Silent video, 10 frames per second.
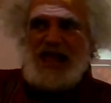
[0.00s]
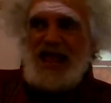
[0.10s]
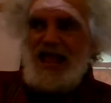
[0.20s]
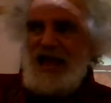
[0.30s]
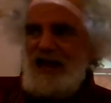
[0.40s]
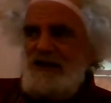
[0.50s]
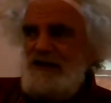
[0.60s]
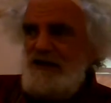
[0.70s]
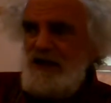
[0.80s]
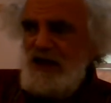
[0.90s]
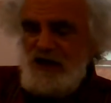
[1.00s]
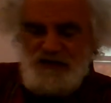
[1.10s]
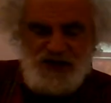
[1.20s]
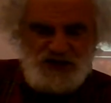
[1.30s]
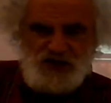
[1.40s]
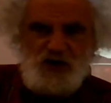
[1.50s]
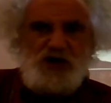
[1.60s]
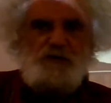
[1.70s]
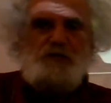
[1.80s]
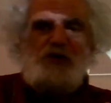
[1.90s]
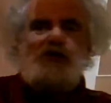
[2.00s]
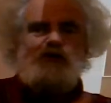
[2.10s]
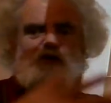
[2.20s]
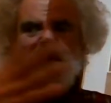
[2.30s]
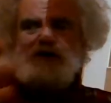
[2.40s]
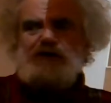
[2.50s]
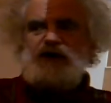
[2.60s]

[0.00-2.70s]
And this is going to pull the water